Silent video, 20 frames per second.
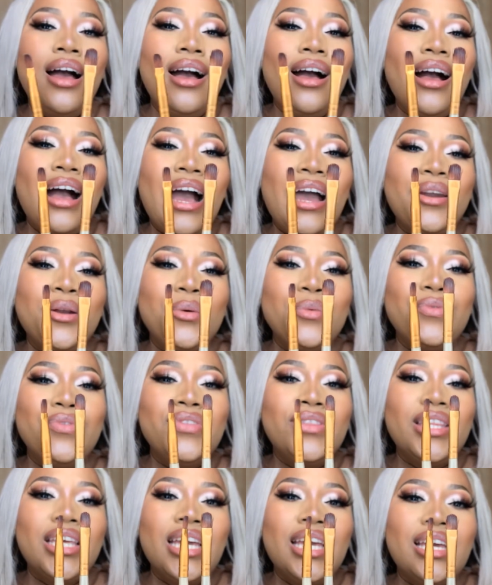I don't
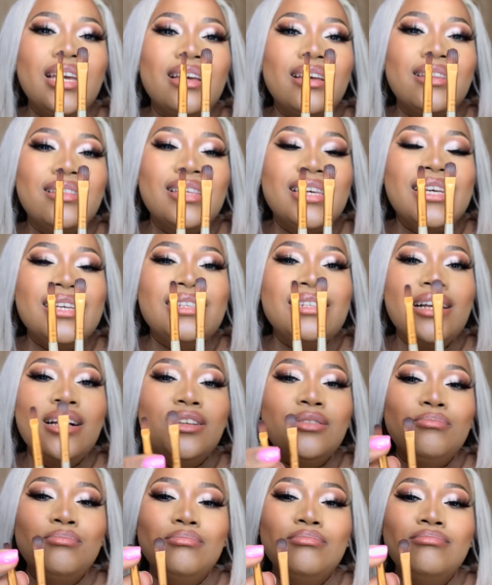think these
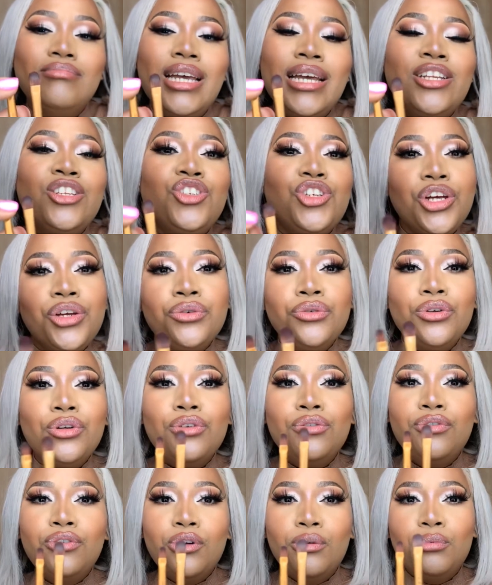are in general
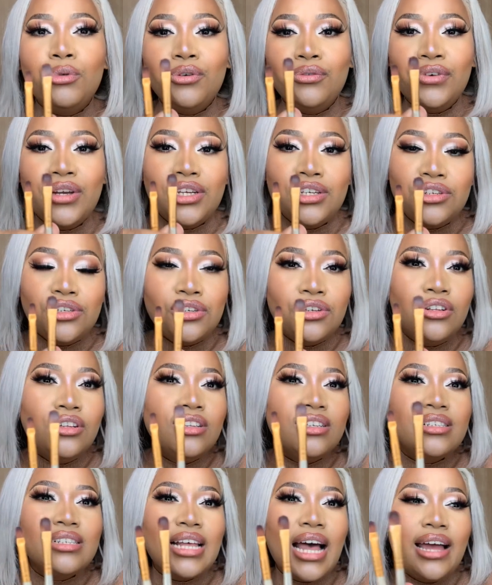for
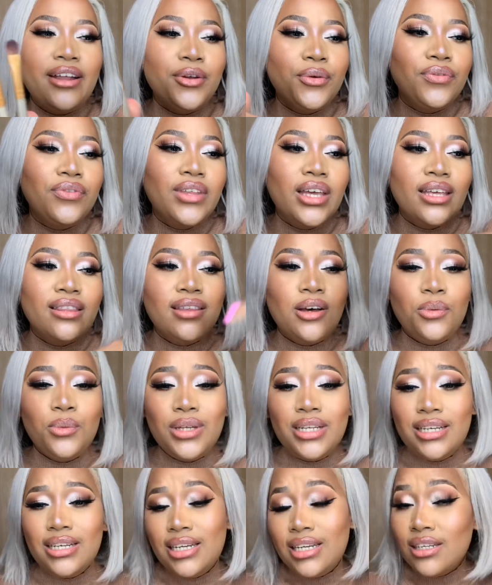professionals. I don't think that we
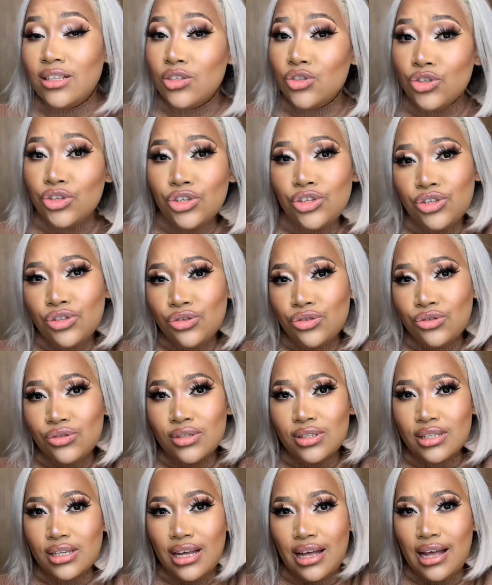need to
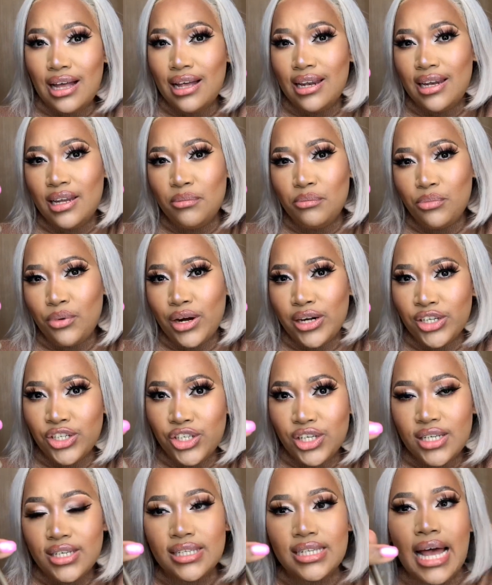use lip
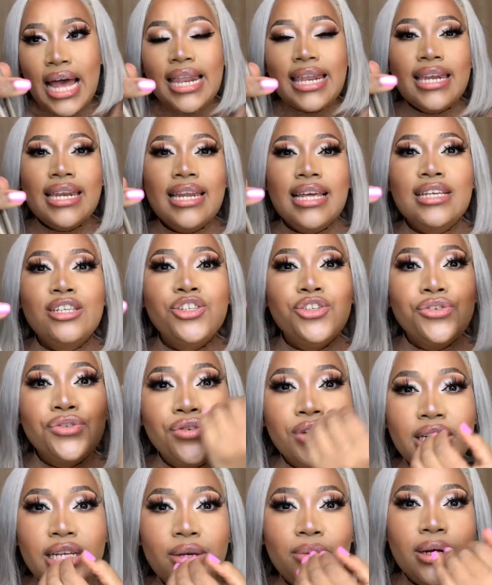brushes unless you
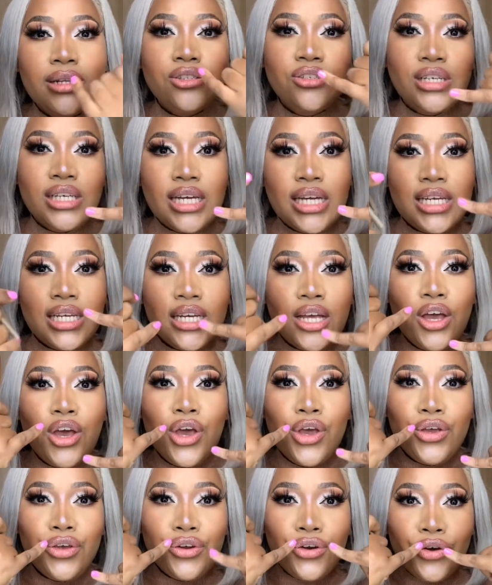really want to get,
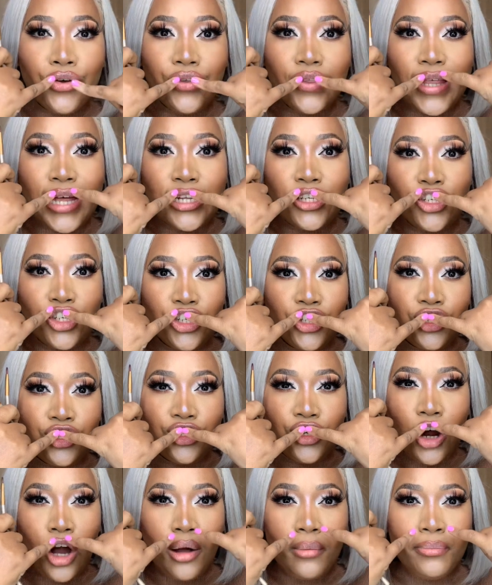you know, that
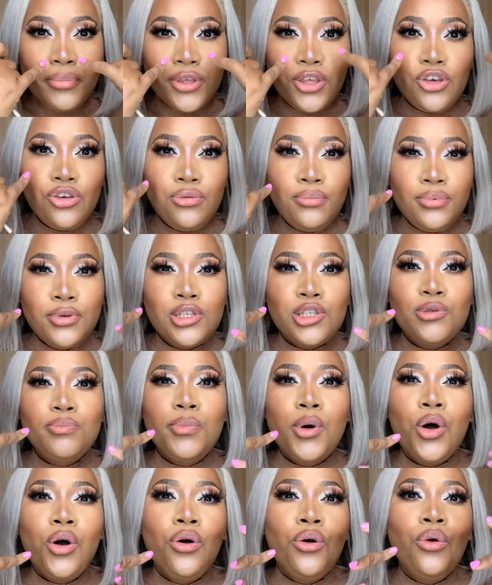sharp cupid's
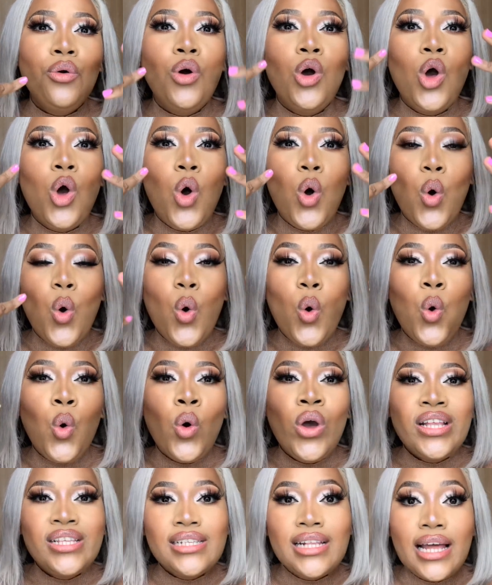bow or
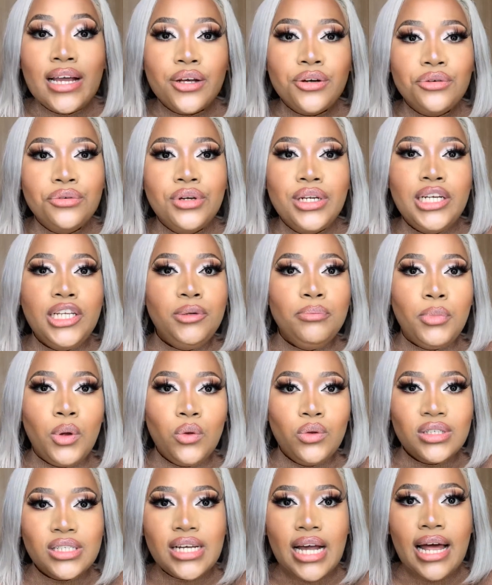it's like a really
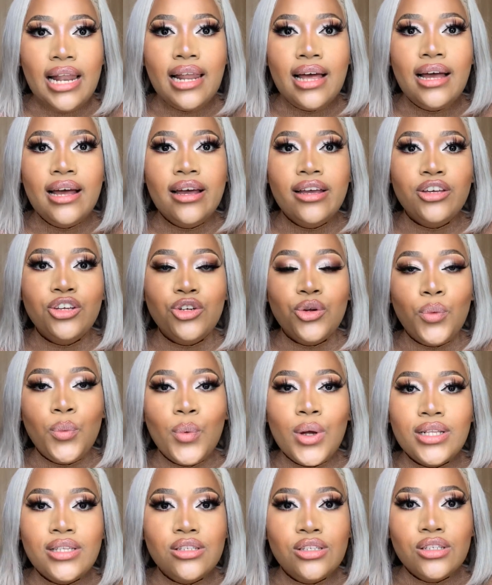bold color and you don't
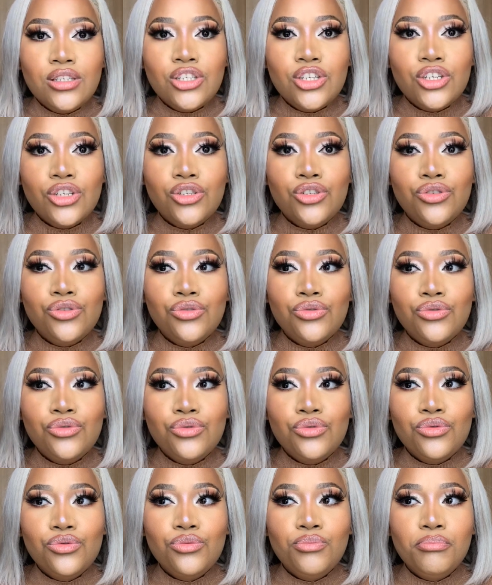want it
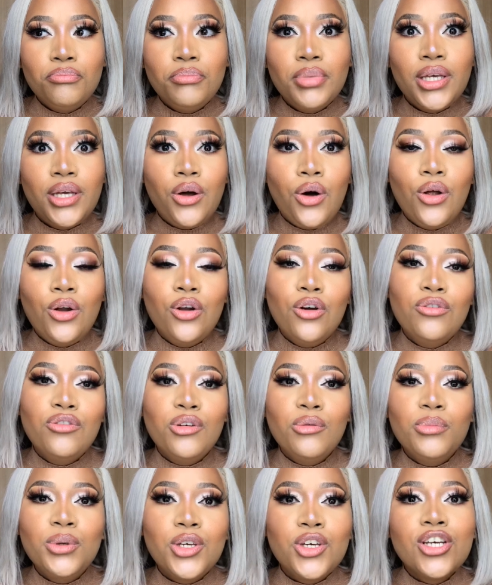to be all over
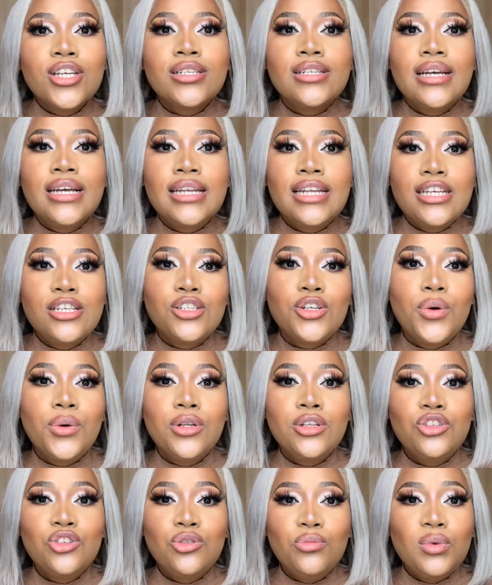because it is
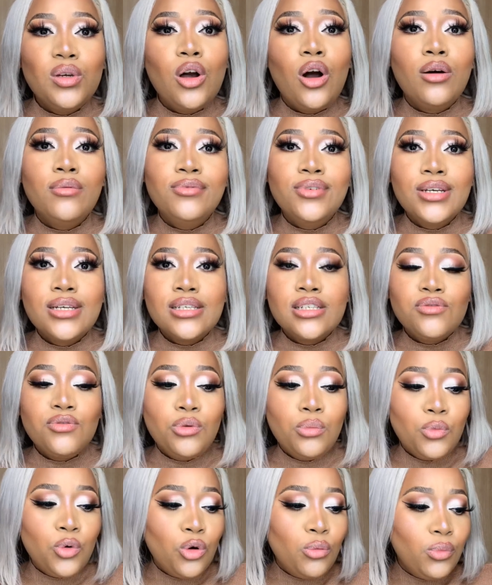going to be obvious for
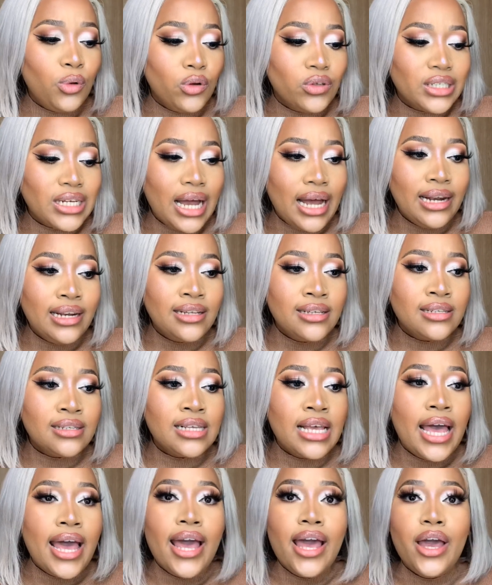more bold colors
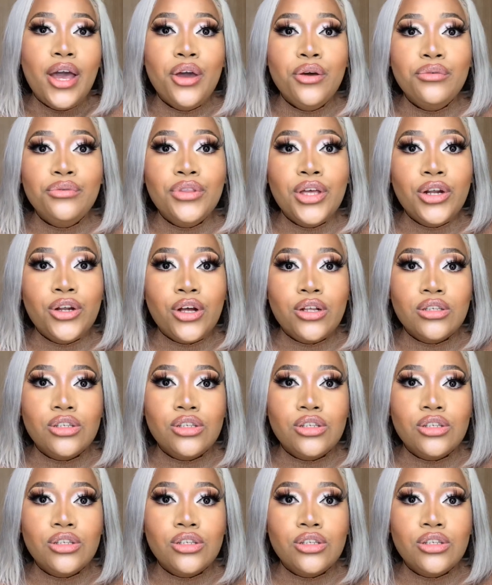if they're not